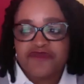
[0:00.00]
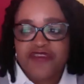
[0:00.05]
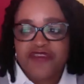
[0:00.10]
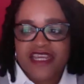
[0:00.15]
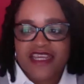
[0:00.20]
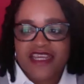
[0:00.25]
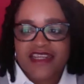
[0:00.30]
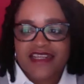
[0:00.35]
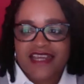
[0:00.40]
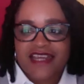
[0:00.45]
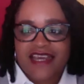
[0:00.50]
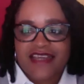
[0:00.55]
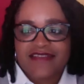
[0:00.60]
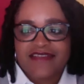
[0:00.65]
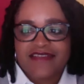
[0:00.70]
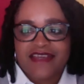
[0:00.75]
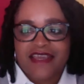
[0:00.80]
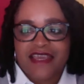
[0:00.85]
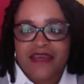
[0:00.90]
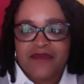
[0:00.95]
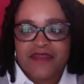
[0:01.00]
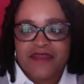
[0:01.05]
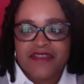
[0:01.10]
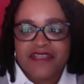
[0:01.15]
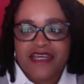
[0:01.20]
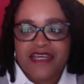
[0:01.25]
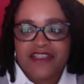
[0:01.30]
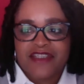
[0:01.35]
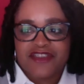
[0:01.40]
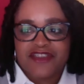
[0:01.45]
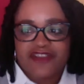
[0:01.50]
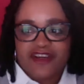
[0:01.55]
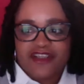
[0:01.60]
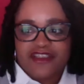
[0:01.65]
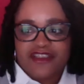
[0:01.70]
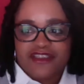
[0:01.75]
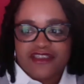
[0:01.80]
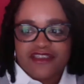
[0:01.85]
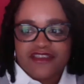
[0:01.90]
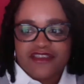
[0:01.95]
recognize that Amazon
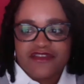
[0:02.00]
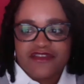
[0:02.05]
charges,